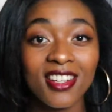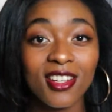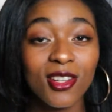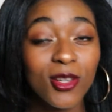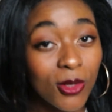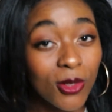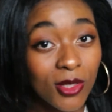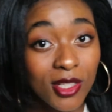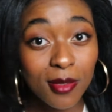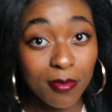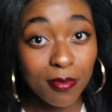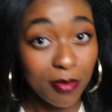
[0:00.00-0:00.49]

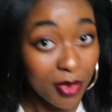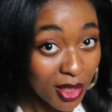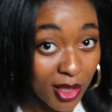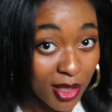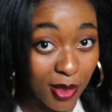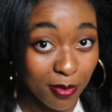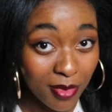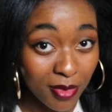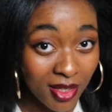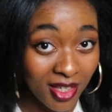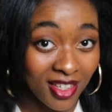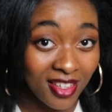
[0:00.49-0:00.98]
don't
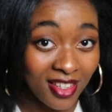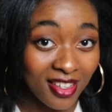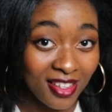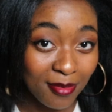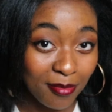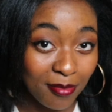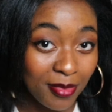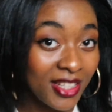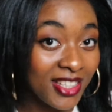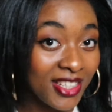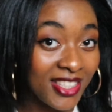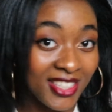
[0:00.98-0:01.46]
beat me,
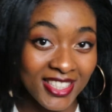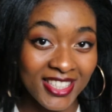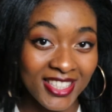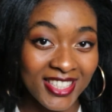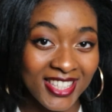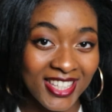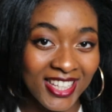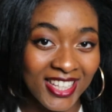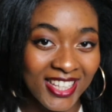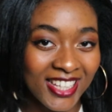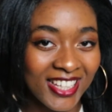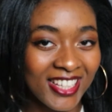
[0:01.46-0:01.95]

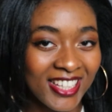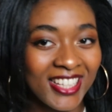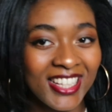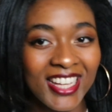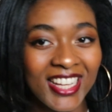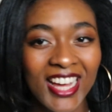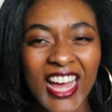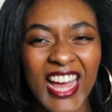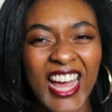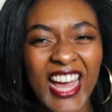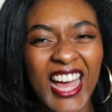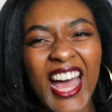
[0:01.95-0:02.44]
please.
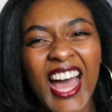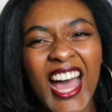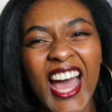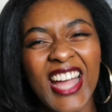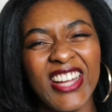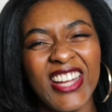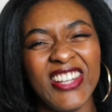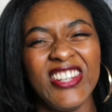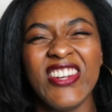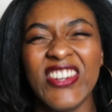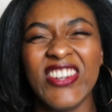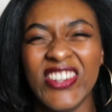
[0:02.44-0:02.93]

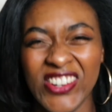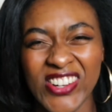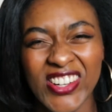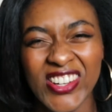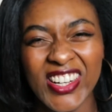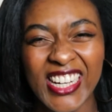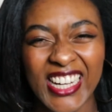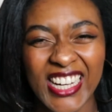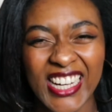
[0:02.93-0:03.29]
I know,